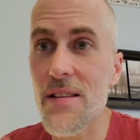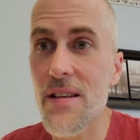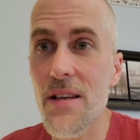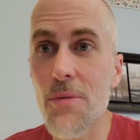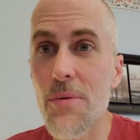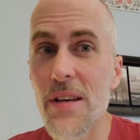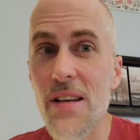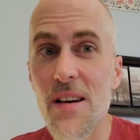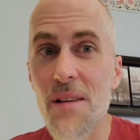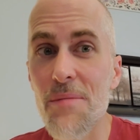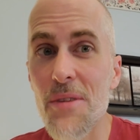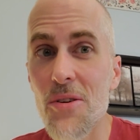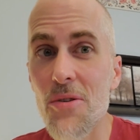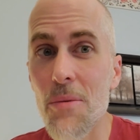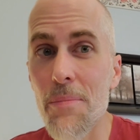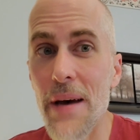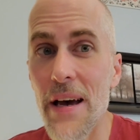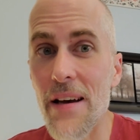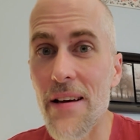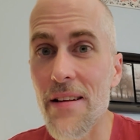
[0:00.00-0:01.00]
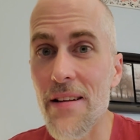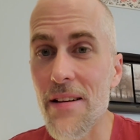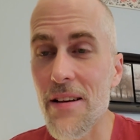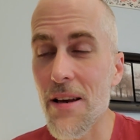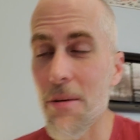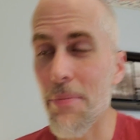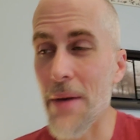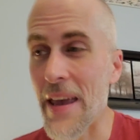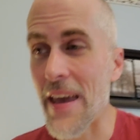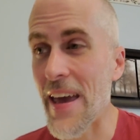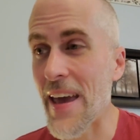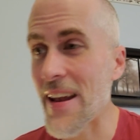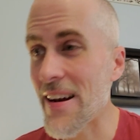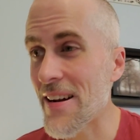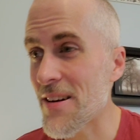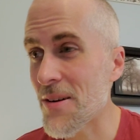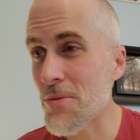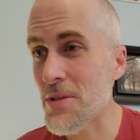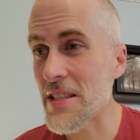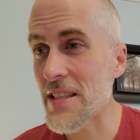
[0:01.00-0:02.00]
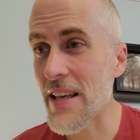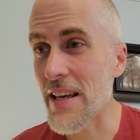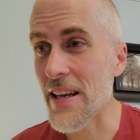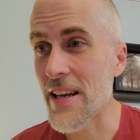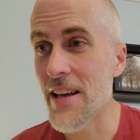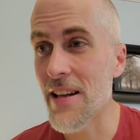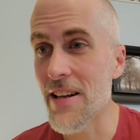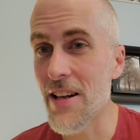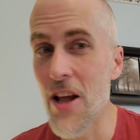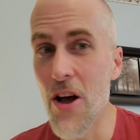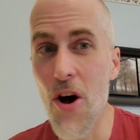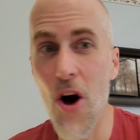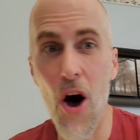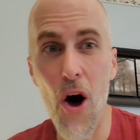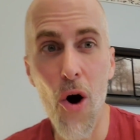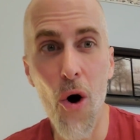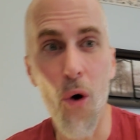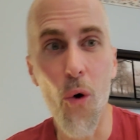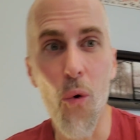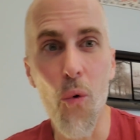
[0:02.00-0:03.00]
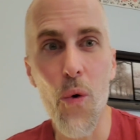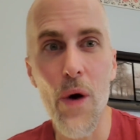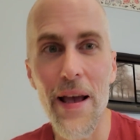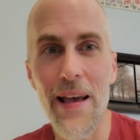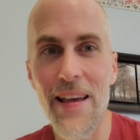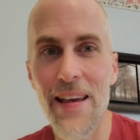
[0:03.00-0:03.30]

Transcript: Can we come to Quebec? And Canada was like, no,